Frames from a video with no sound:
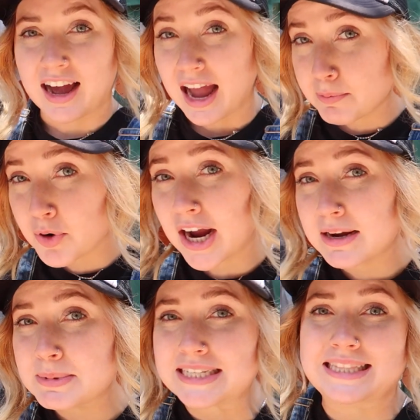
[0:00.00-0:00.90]
I
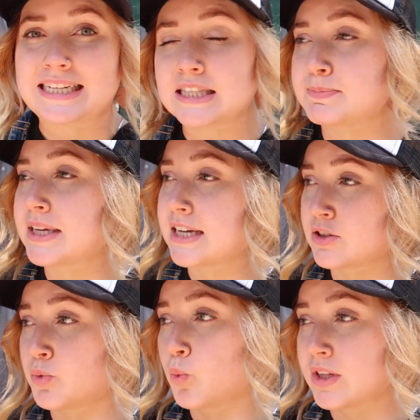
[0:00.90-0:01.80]
primed it this
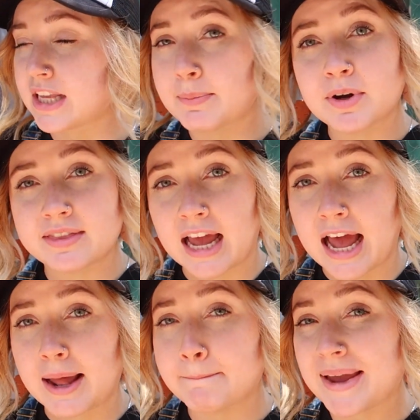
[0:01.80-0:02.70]
because once I put
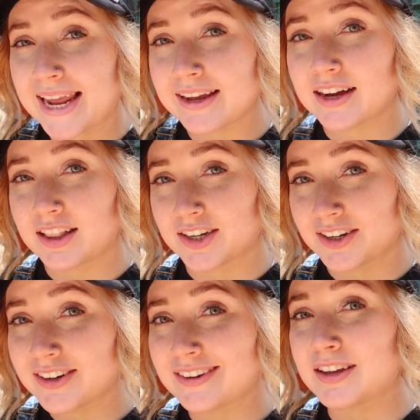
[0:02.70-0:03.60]
that paint
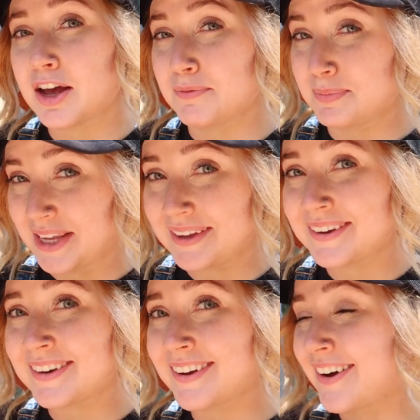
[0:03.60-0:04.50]
color of
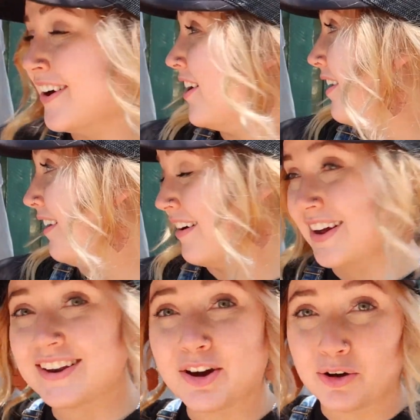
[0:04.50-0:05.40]
pink
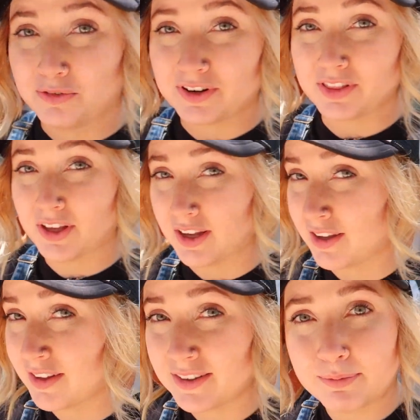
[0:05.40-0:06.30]
on over the
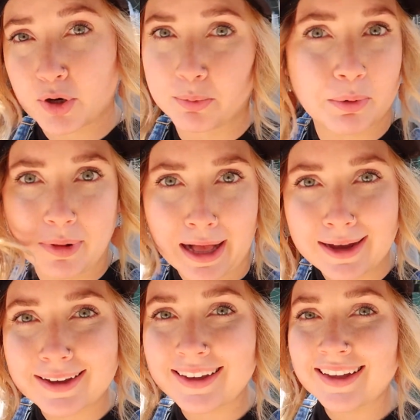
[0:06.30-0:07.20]
purple black,